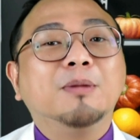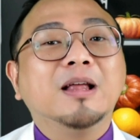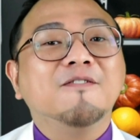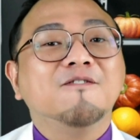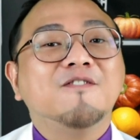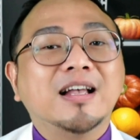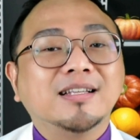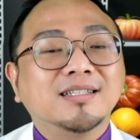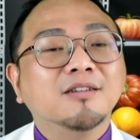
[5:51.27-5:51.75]

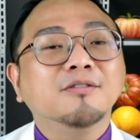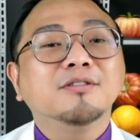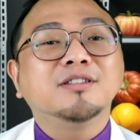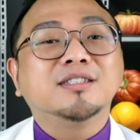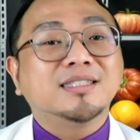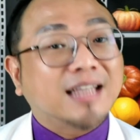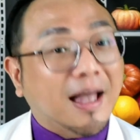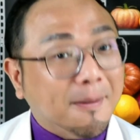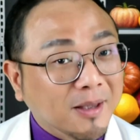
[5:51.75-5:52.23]
blood
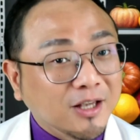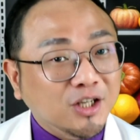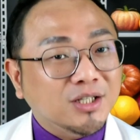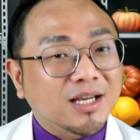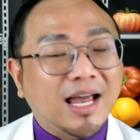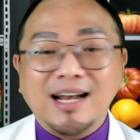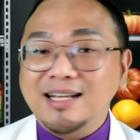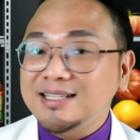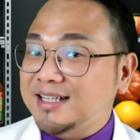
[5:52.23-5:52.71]
vessel
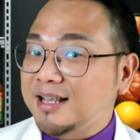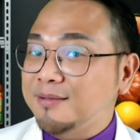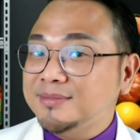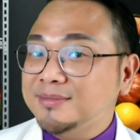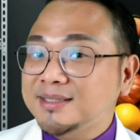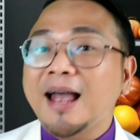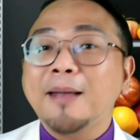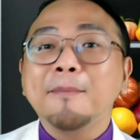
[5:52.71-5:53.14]
damage at the same